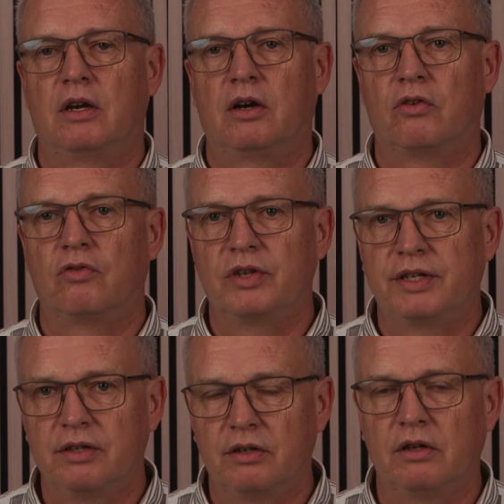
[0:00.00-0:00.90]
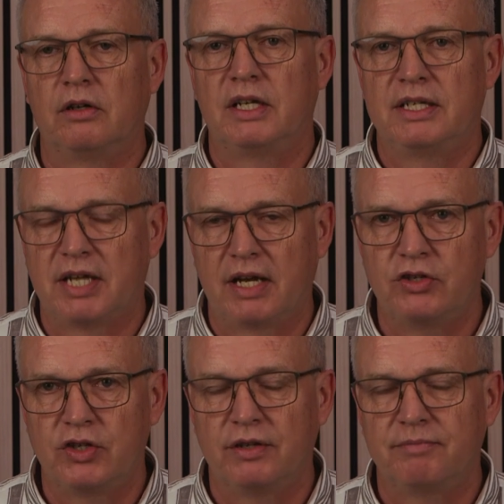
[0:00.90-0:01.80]
original
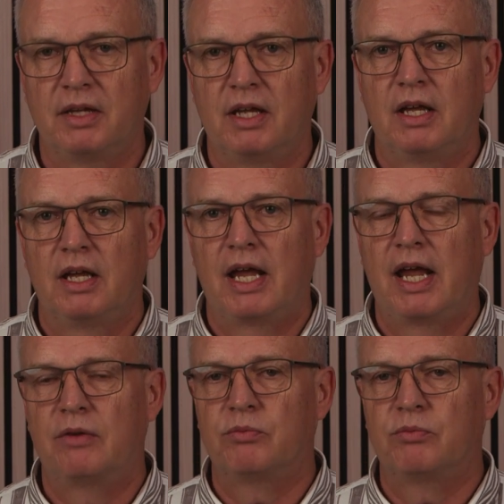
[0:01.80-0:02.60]
intention. It